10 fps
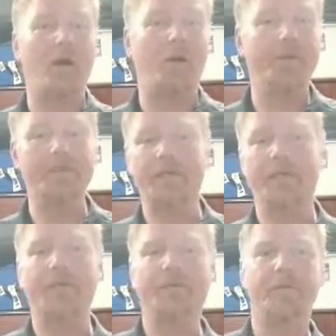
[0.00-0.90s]
always
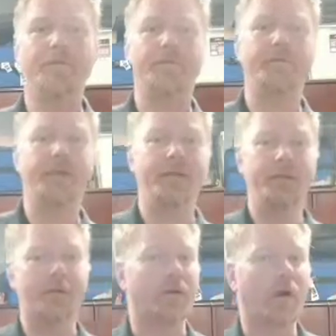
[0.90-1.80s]
looking for improvement.
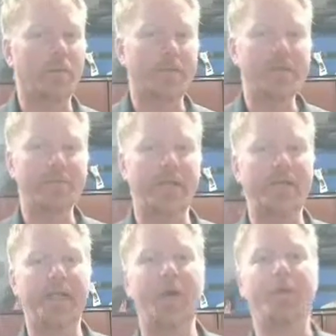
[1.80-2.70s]
You're always
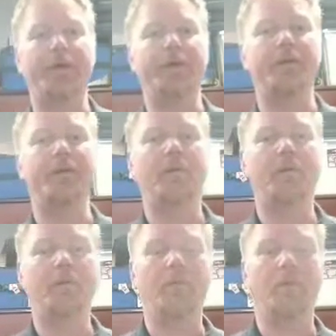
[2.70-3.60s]
spinning that wheel
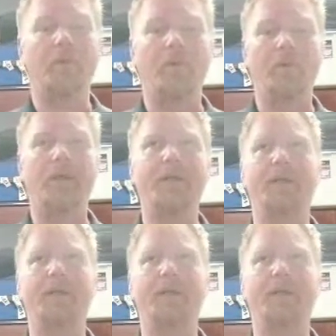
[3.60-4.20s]
one